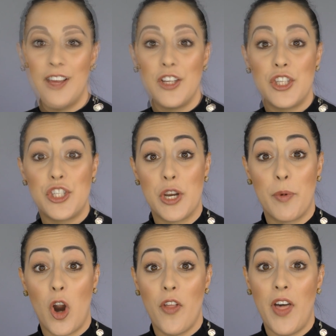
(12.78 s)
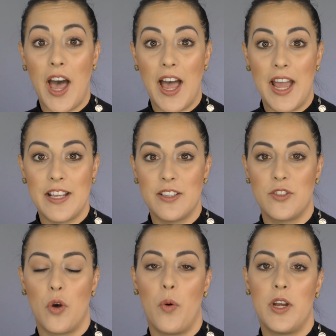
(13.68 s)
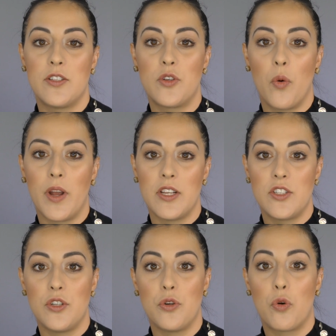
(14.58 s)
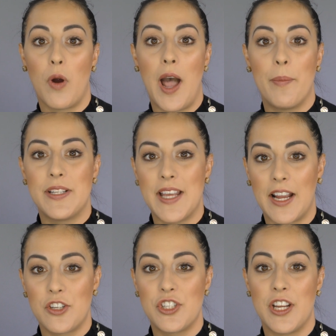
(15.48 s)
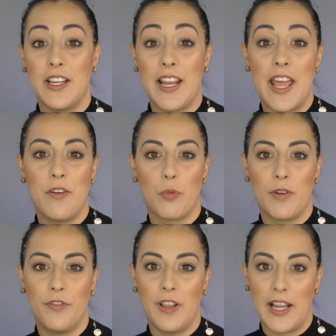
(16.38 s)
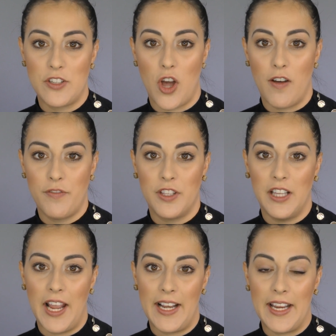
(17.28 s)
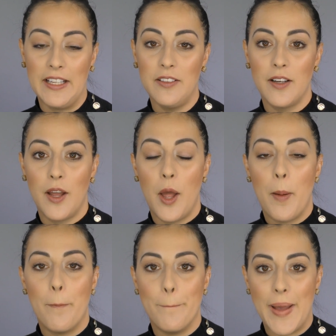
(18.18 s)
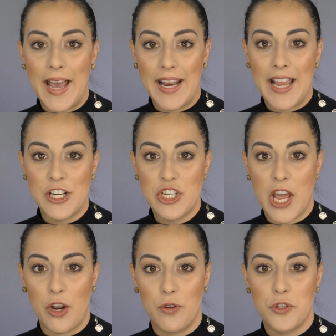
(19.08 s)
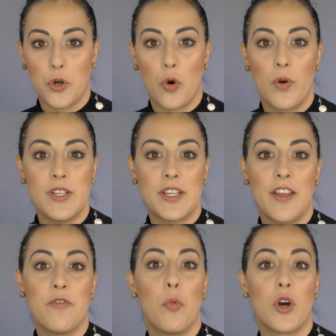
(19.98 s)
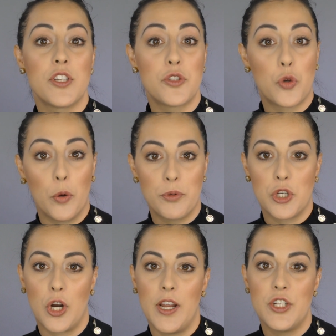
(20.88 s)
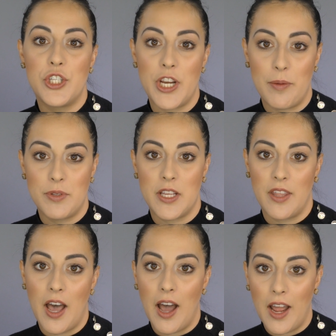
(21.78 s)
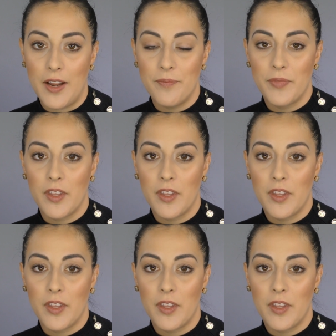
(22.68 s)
Shimmer on the eyes is always going to grab attention and reflect off the lighting. Matte eyeshadows are going to give more sculpture and shape to the eye.